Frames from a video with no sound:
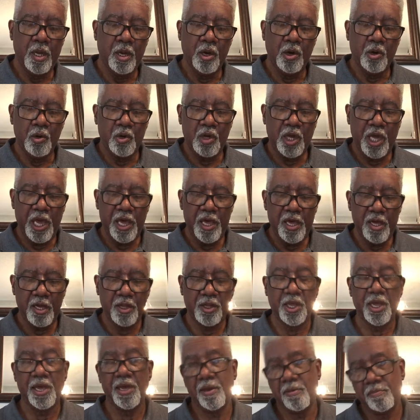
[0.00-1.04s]
who
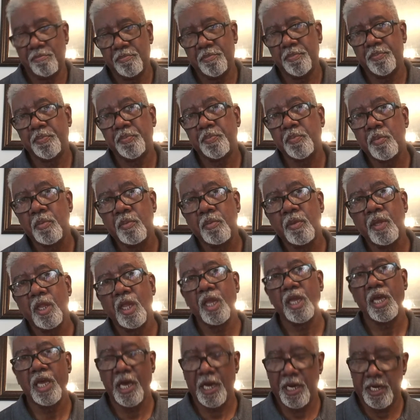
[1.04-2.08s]
killed him,
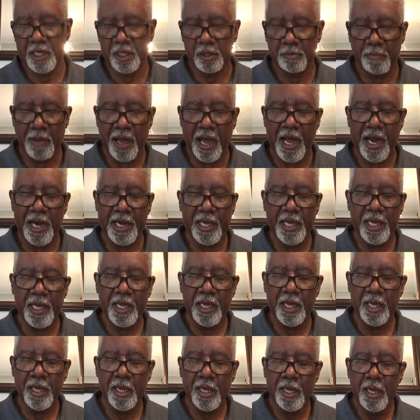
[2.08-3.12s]
cut his body
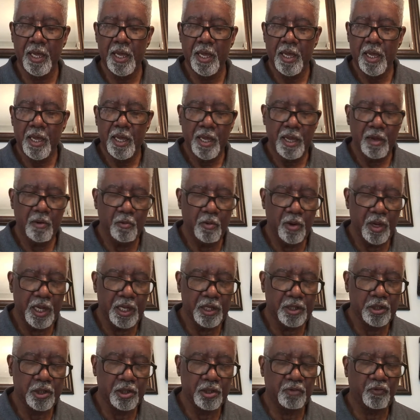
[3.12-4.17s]

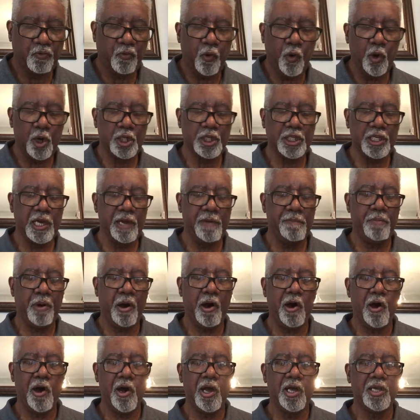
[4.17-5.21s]
into 14
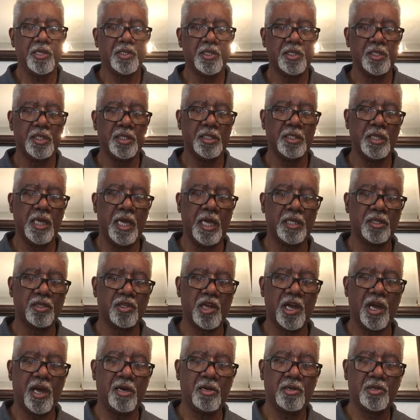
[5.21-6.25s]
parts, and
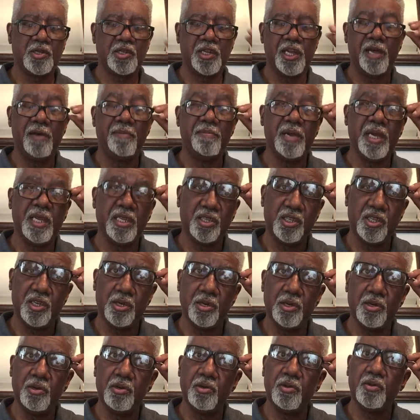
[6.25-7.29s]
tossed them
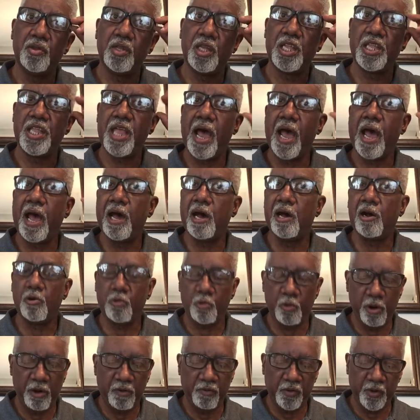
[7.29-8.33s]
into the Nile
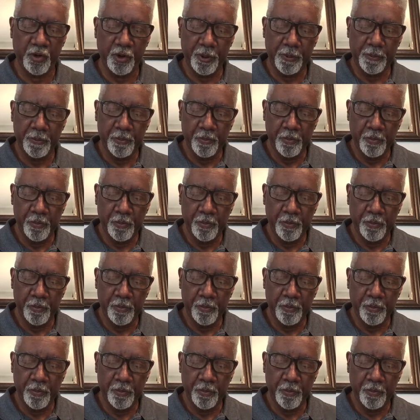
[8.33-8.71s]
River.